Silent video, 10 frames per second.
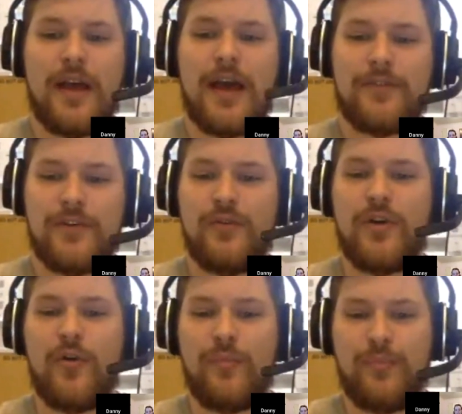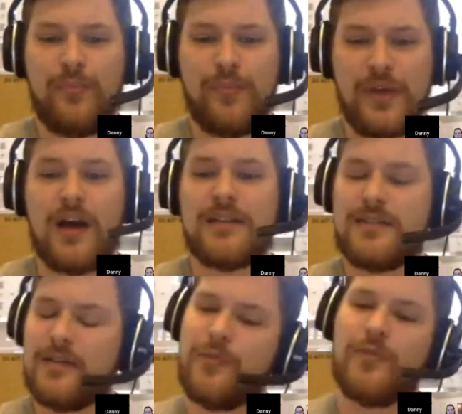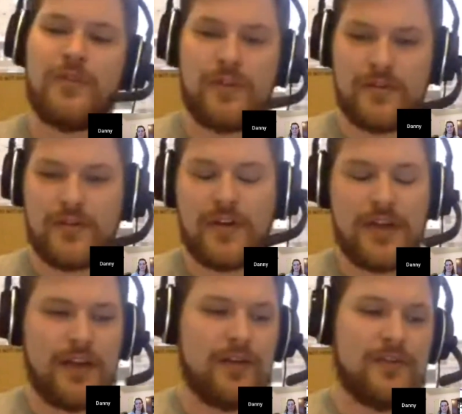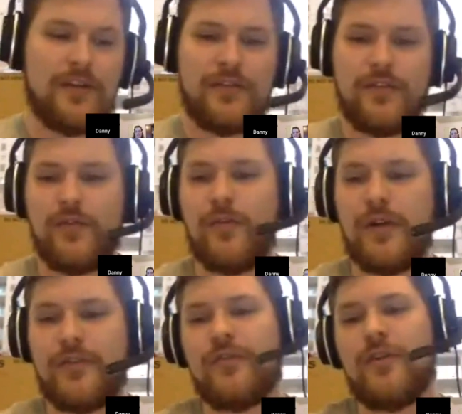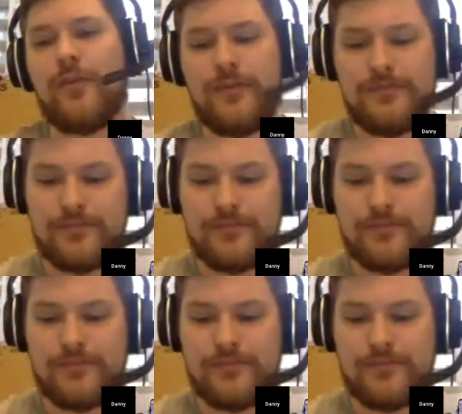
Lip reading: After you go beyond simple, you can start getting yourself into a bunch of trouble.